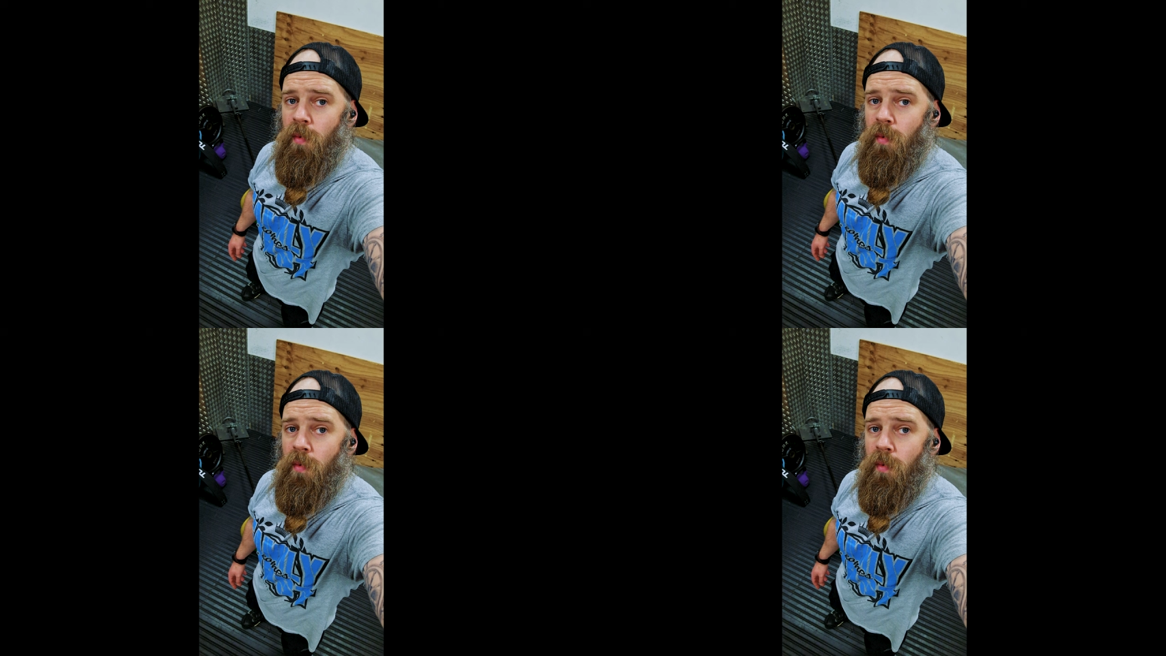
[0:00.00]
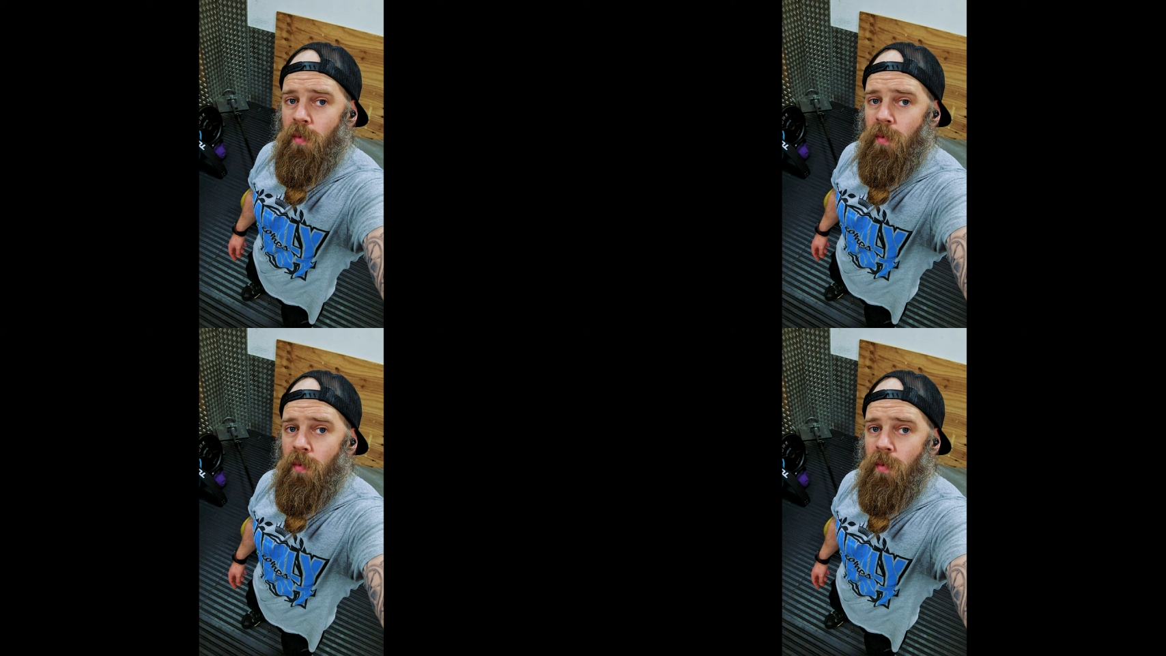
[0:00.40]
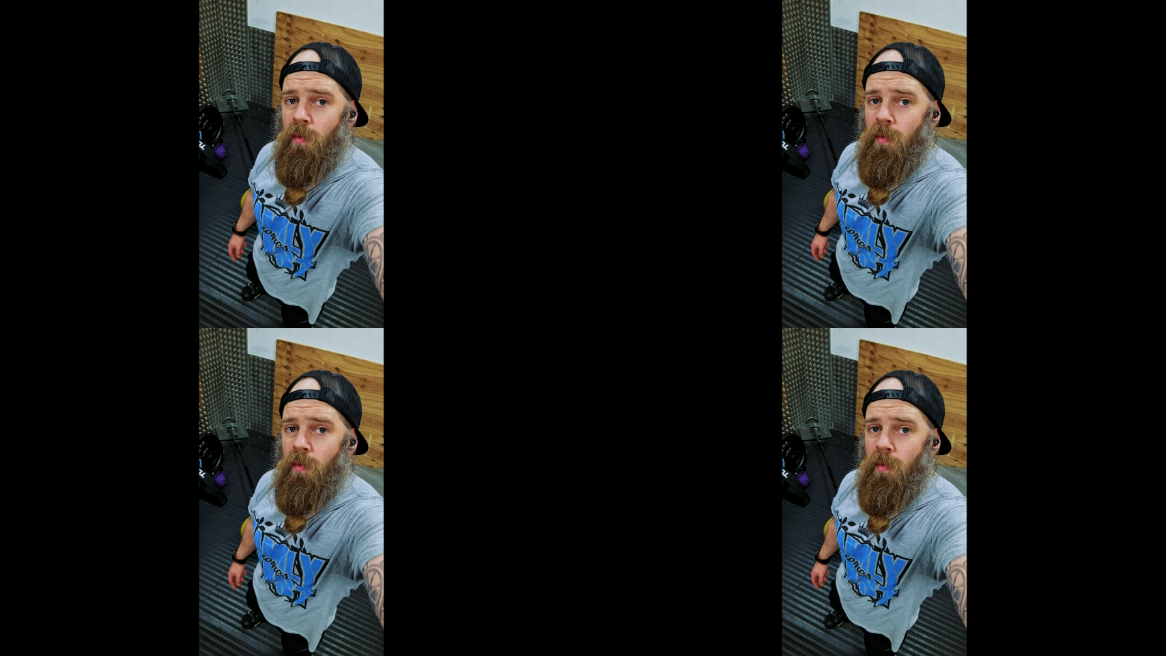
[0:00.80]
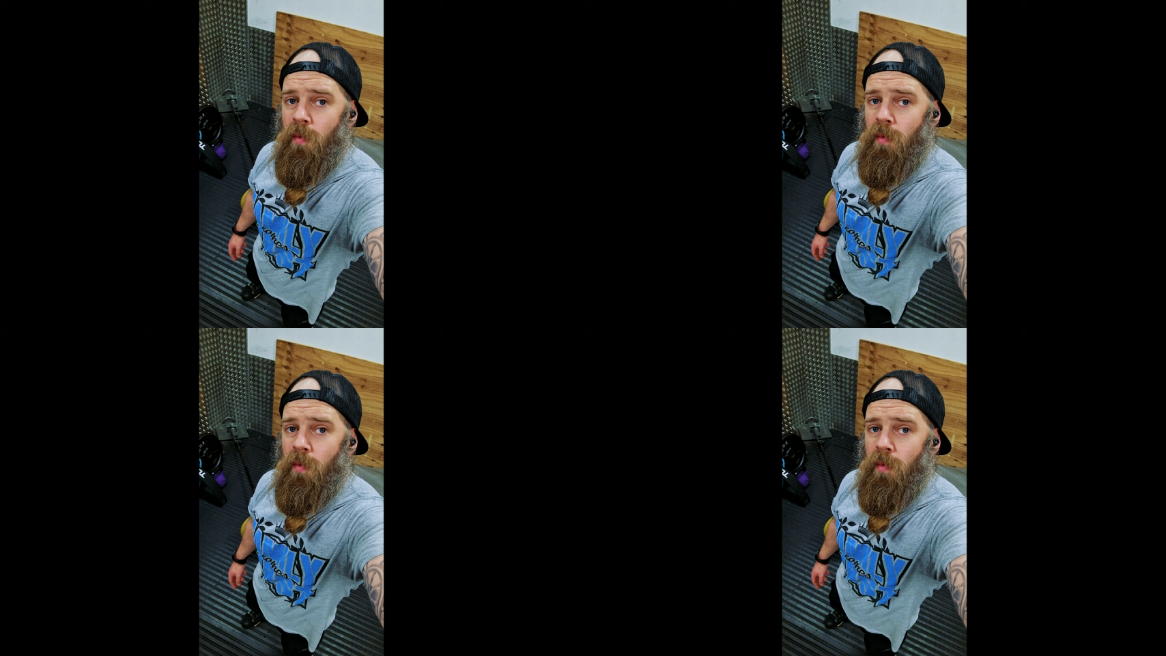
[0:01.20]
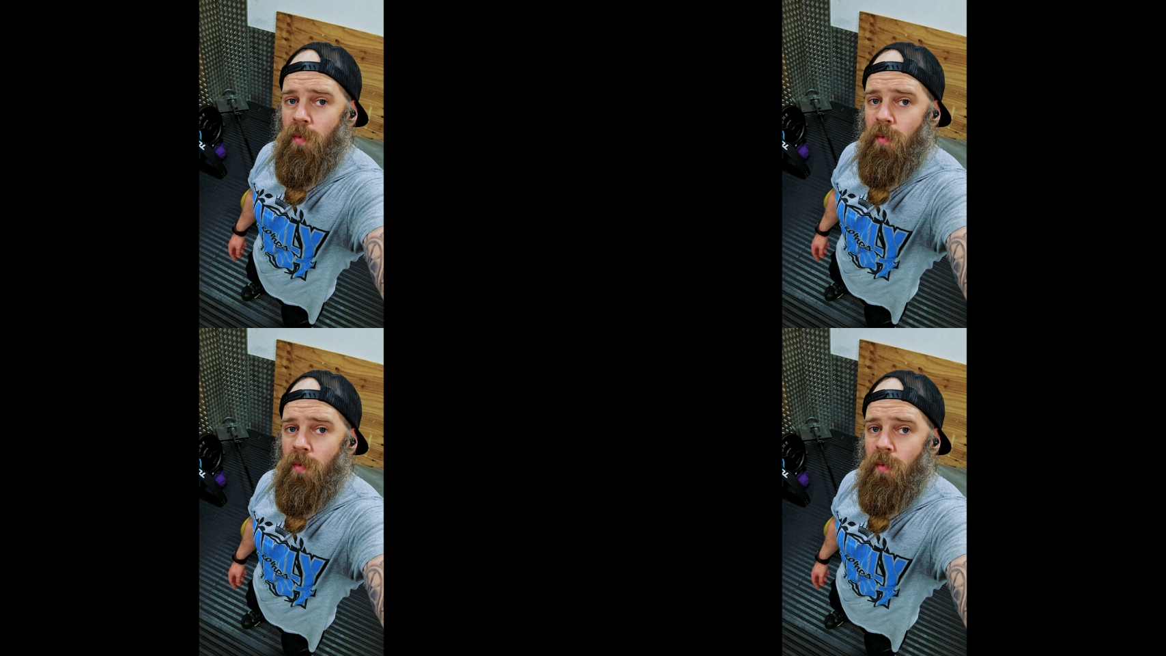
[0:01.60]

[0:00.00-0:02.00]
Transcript: Nothing is said.